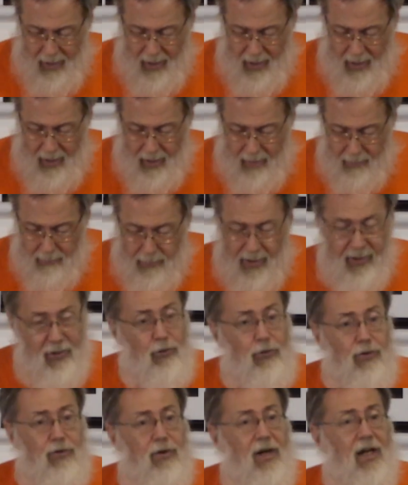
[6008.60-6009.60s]

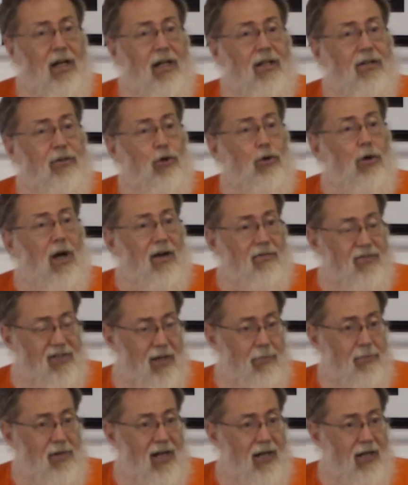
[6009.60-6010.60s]
but you really do
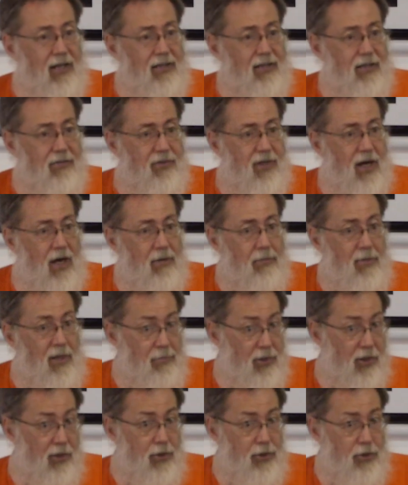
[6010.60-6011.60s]
have some negative
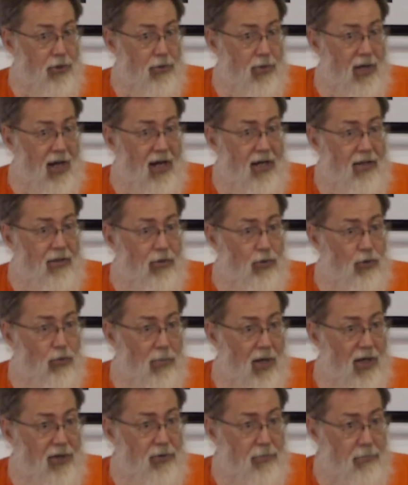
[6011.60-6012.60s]
karma because you ate
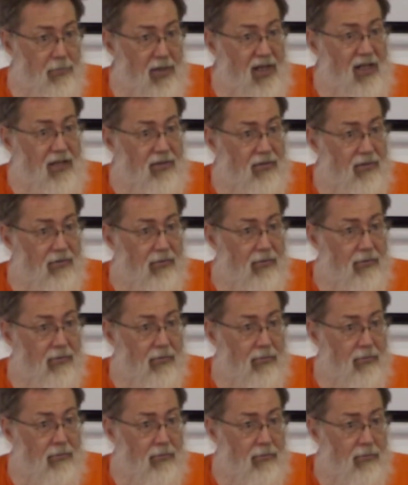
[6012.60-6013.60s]
too much meat.
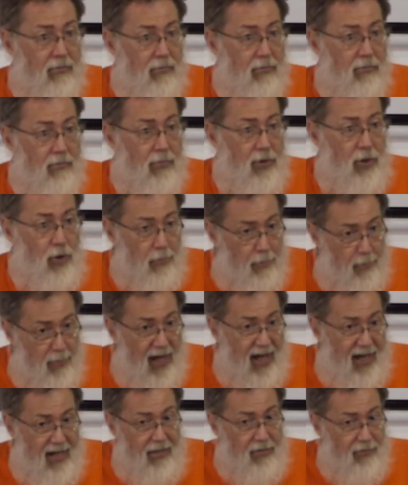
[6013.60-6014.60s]
You
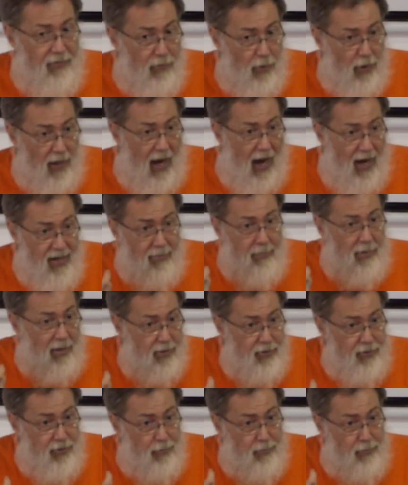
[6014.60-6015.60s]
paid for
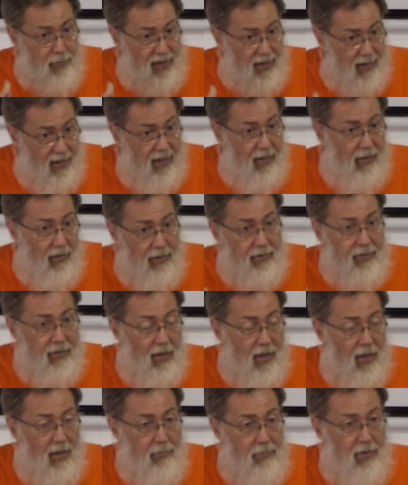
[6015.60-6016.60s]
animals to be
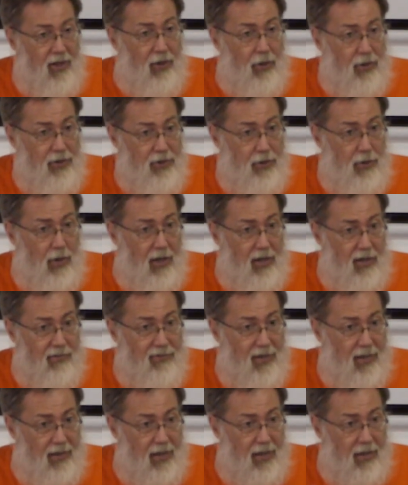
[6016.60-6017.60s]
killed because you
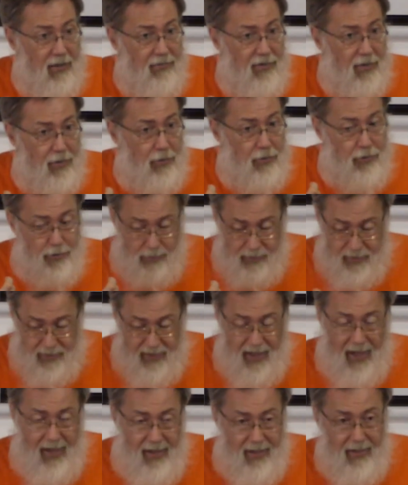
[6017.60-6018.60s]
are a fucking
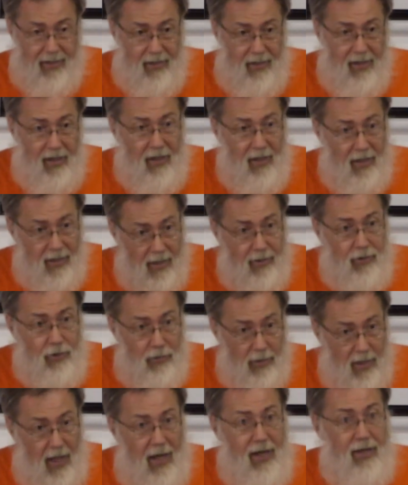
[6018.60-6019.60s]
ferocious tiger
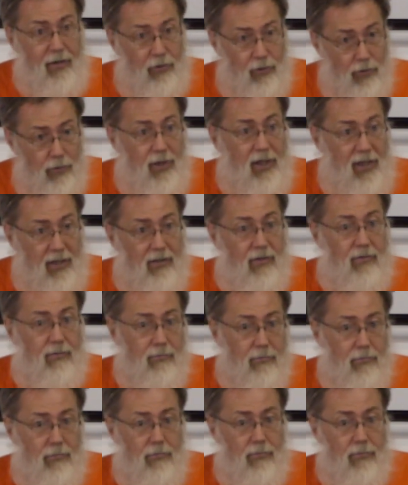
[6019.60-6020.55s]
and you like to eat